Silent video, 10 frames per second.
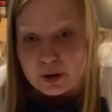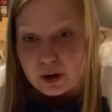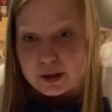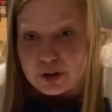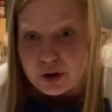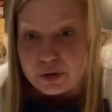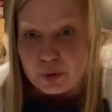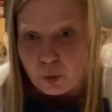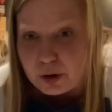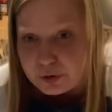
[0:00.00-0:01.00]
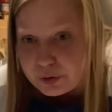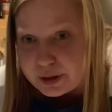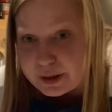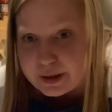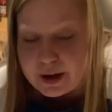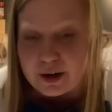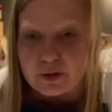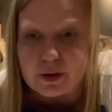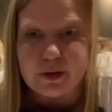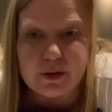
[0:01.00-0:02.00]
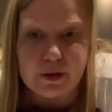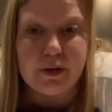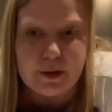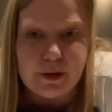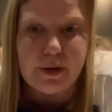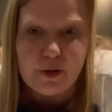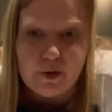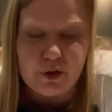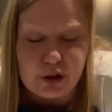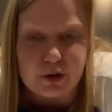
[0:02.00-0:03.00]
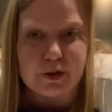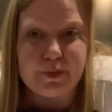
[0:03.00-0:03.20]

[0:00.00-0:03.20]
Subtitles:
like show you what you can get out of it. For sure.